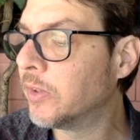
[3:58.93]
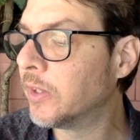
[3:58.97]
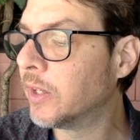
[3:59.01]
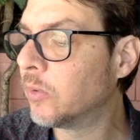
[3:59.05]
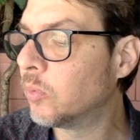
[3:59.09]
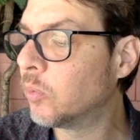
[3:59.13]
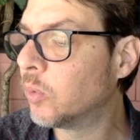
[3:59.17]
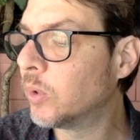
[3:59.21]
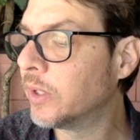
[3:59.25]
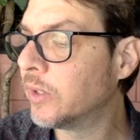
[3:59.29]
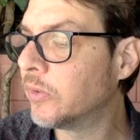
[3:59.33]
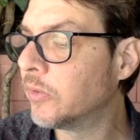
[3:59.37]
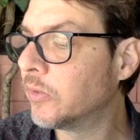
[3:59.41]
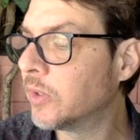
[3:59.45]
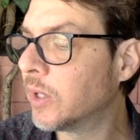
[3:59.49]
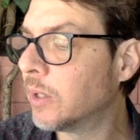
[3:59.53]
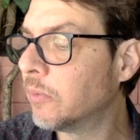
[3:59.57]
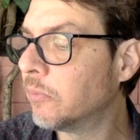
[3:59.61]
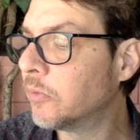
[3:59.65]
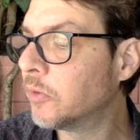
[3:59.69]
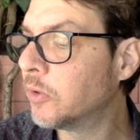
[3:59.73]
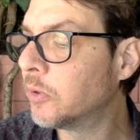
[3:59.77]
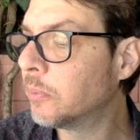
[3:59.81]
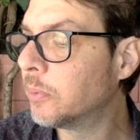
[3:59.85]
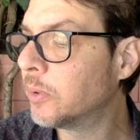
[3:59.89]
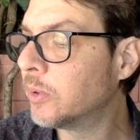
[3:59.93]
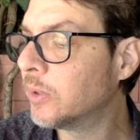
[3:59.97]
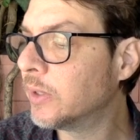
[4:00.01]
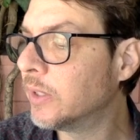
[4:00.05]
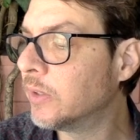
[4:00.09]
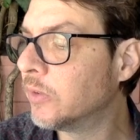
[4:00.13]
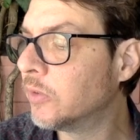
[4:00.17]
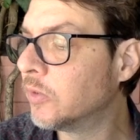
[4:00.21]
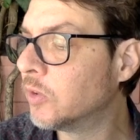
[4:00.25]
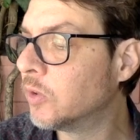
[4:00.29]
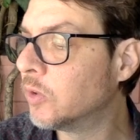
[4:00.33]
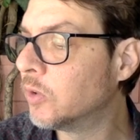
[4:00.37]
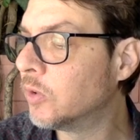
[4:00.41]
that what is comfortable
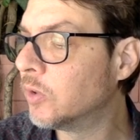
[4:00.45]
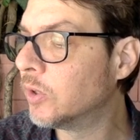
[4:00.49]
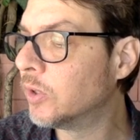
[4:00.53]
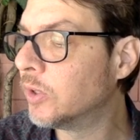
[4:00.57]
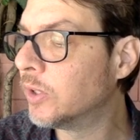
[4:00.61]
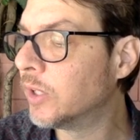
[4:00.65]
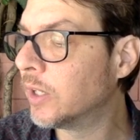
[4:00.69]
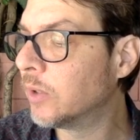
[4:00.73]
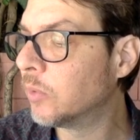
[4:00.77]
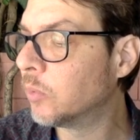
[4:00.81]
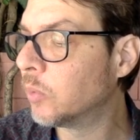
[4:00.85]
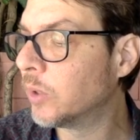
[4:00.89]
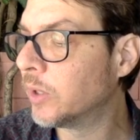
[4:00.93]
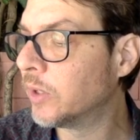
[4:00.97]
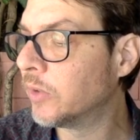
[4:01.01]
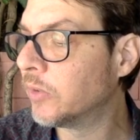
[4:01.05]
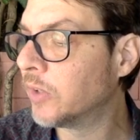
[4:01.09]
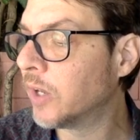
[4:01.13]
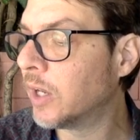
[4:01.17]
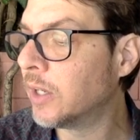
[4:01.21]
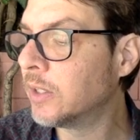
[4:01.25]
is good and what is